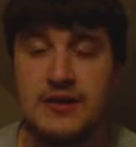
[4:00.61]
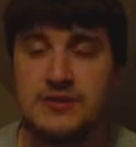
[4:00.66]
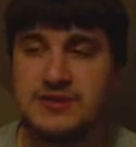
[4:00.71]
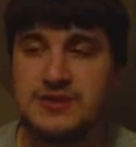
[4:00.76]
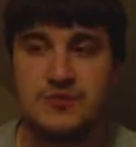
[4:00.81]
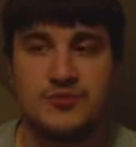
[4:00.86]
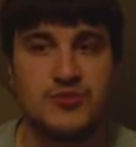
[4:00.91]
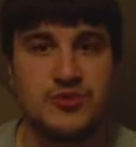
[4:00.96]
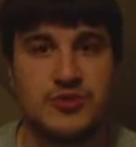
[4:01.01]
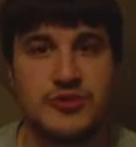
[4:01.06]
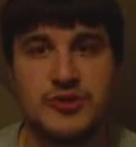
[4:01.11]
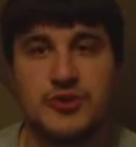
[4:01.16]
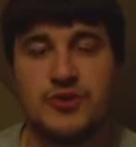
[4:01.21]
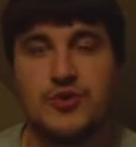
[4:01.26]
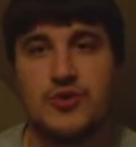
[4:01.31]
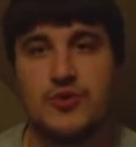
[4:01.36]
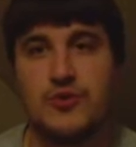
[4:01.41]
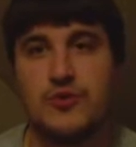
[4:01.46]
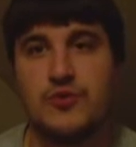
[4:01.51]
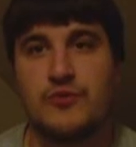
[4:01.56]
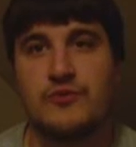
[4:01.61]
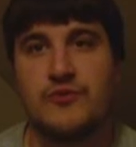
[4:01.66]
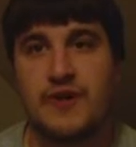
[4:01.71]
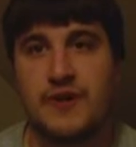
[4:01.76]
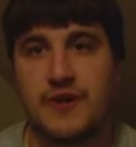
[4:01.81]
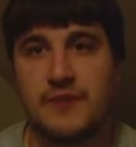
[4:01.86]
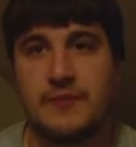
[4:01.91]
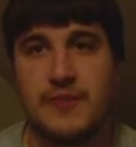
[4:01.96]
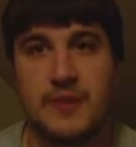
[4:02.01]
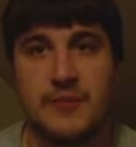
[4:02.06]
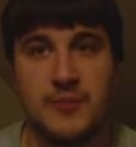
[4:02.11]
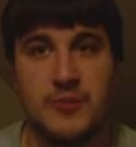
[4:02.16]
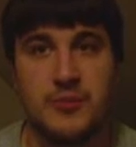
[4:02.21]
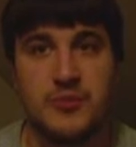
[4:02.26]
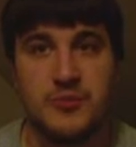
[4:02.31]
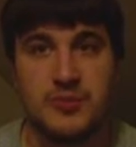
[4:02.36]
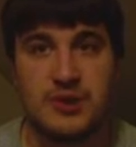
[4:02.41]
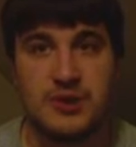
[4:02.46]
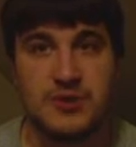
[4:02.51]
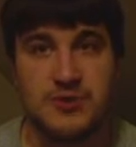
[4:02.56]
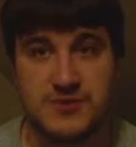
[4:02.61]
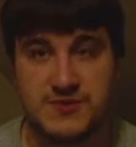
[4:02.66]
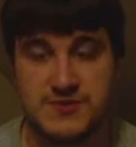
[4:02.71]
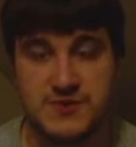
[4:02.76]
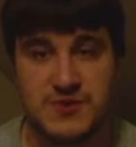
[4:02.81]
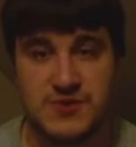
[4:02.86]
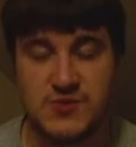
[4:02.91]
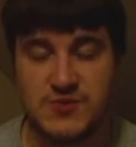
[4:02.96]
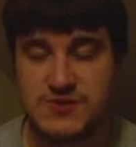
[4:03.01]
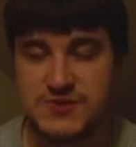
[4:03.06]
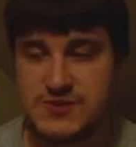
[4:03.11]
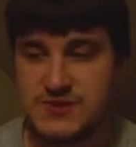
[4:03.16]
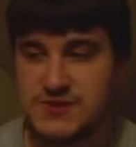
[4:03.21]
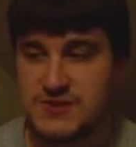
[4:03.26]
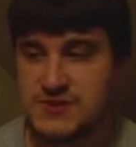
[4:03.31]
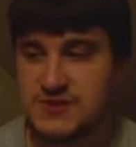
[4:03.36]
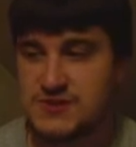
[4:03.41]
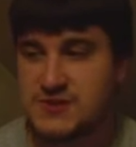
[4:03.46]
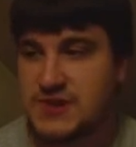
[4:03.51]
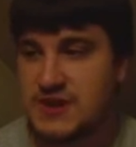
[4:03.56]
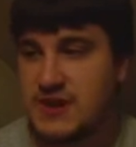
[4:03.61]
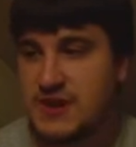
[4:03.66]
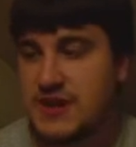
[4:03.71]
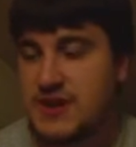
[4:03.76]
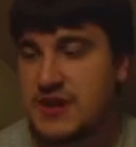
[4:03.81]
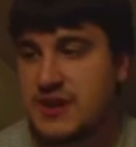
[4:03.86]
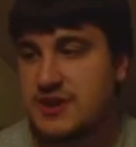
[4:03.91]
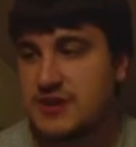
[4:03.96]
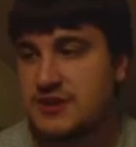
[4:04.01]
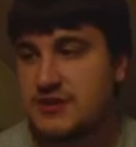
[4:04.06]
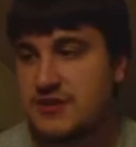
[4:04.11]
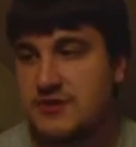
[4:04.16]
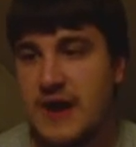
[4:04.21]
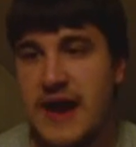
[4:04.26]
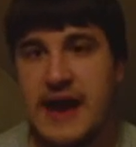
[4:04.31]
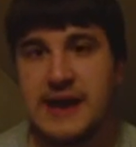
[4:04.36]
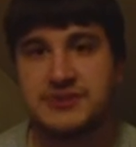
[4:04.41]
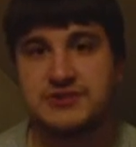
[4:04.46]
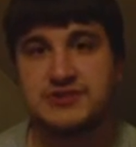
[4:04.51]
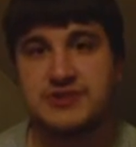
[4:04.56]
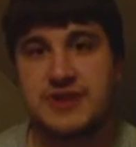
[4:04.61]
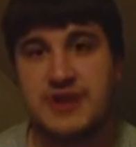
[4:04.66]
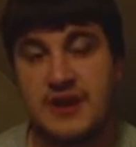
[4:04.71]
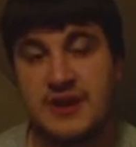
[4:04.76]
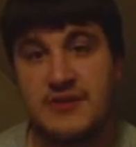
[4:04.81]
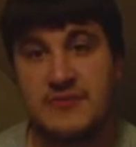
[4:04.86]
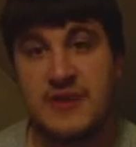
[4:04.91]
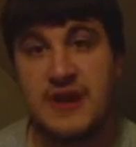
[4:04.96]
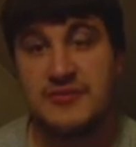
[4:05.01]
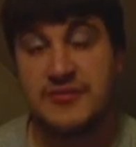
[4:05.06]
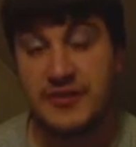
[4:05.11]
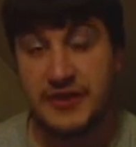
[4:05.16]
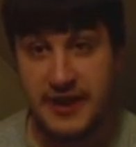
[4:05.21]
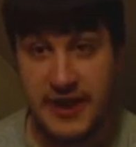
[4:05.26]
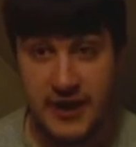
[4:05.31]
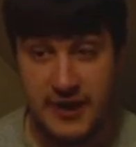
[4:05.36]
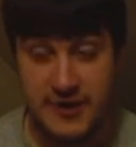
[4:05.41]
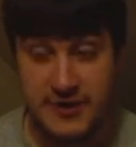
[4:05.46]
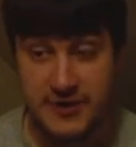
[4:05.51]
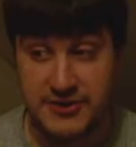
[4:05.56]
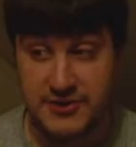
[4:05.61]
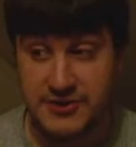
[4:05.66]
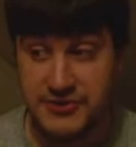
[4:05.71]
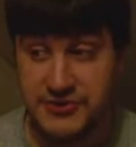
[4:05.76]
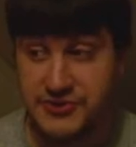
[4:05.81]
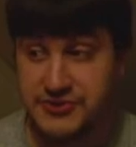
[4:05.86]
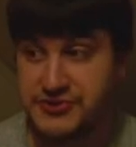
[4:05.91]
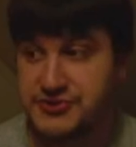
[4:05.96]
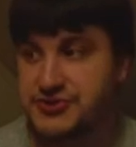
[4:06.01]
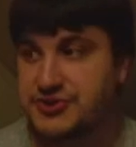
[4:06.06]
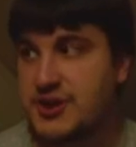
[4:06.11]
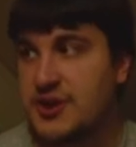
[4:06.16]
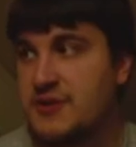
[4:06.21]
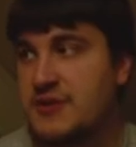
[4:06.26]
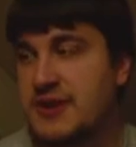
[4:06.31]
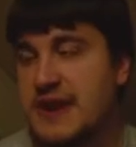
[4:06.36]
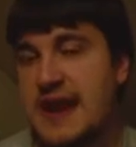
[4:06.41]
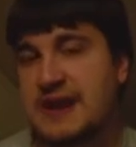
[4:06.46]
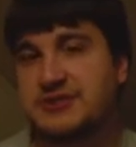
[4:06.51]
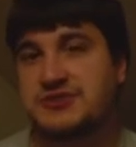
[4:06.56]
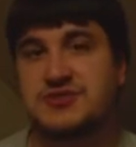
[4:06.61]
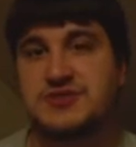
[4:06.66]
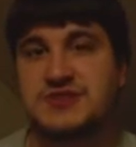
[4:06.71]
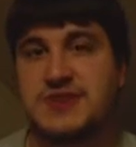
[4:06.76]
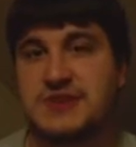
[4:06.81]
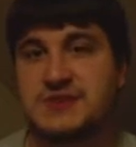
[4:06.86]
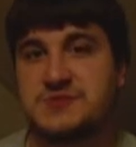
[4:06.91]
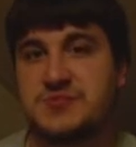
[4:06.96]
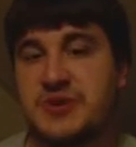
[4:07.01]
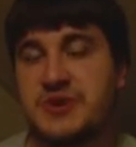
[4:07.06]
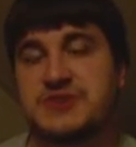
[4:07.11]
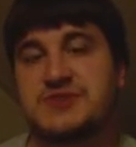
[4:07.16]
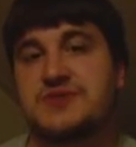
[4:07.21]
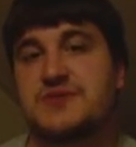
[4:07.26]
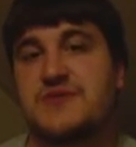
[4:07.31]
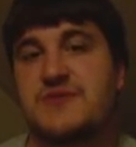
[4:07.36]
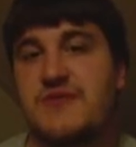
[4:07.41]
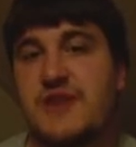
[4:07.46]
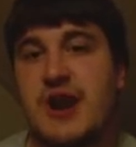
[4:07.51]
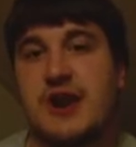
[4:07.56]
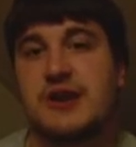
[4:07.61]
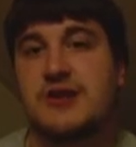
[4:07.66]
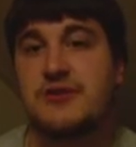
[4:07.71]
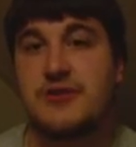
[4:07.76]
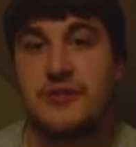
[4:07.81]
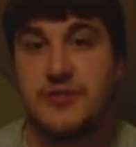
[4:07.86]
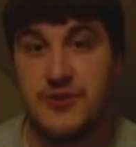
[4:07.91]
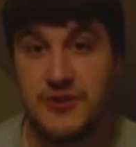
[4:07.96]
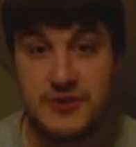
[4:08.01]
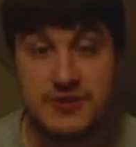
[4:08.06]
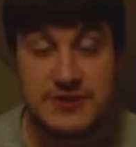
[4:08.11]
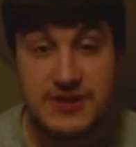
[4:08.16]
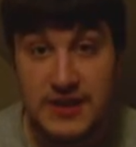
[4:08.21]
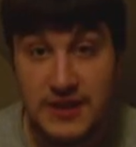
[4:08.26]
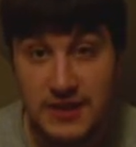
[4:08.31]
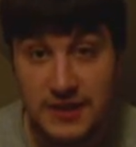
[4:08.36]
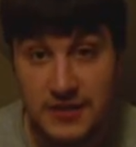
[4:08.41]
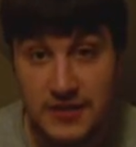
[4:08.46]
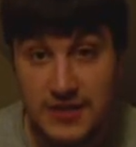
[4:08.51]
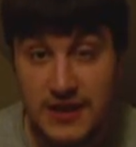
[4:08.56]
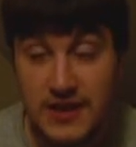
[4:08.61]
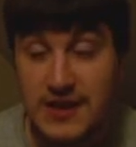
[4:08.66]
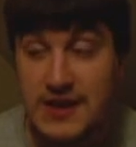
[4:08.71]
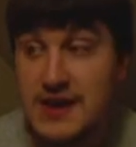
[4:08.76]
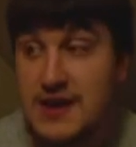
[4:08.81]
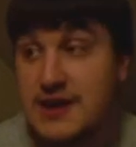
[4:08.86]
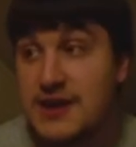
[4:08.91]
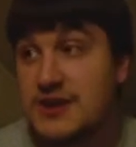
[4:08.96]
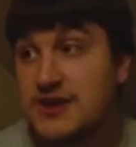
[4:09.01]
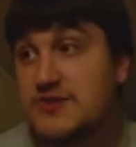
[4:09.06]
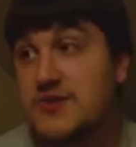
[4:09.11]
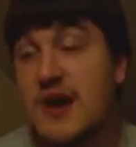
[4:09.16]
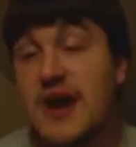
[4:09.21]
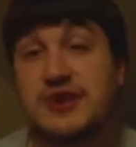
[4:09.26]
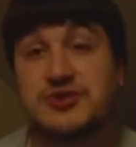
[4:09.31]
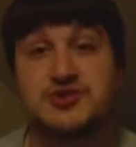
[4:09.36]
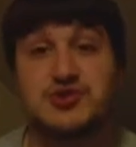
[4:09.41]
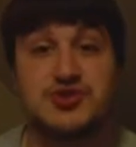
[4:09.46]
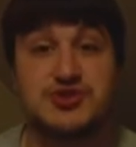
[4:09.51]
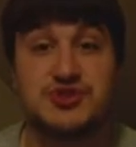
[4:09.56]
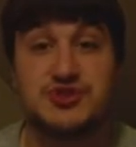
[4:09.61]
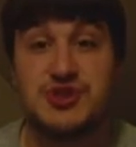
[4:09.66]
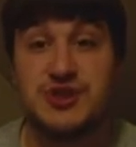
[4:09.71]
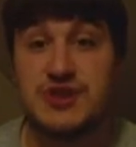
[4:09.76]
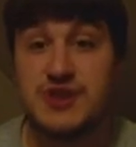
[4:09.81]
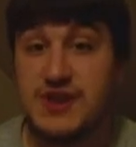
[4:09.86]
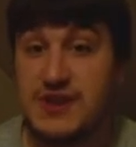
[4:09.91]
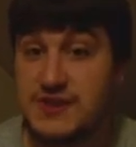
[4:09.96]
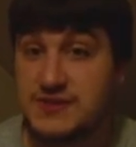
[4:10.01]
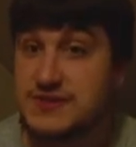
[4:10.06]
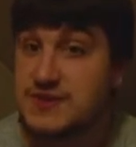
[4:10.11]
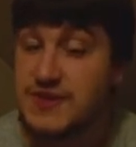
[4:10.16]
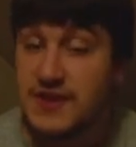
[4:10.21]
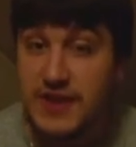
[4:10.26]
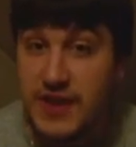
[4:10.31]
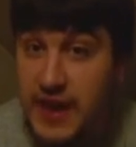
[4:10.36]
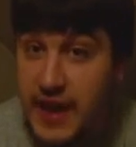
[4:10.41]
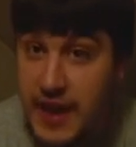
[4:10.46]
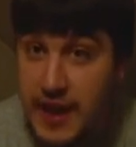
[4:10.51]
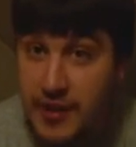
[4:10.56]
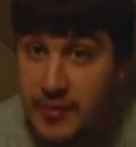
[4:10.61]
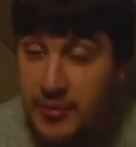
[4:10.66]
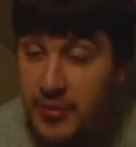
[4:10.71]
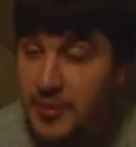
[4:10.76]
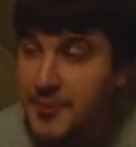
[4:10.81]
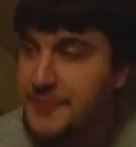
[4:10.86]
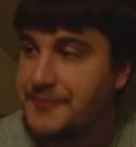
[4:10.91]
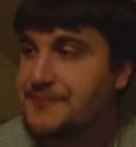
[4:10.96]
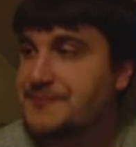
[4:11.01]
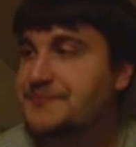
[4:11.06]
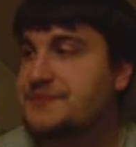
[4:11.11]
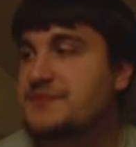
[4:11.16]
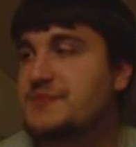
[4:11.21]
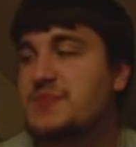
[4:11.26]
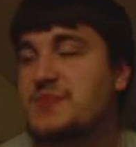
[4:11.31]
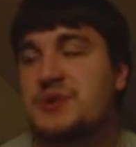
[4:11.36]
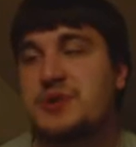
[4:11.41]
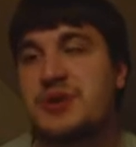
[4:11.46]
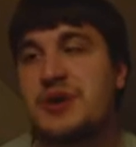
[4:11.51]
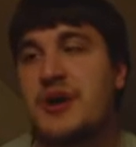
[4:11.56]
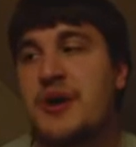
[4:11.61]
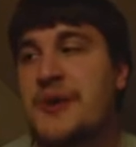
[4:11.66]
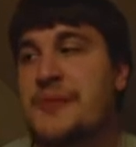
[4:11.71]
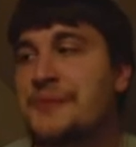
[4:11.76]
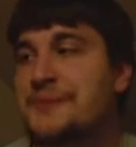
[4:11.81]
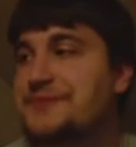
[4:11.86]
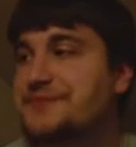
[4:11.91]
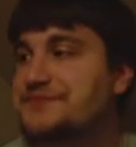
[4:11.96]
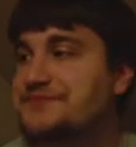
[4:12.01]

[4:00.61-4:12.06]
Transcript: Some really cool, very memorable kill sequences. You know, you actually care about the characters. You know, it actually takes place on Friday the 13th. You actually see kids at the camp. You know.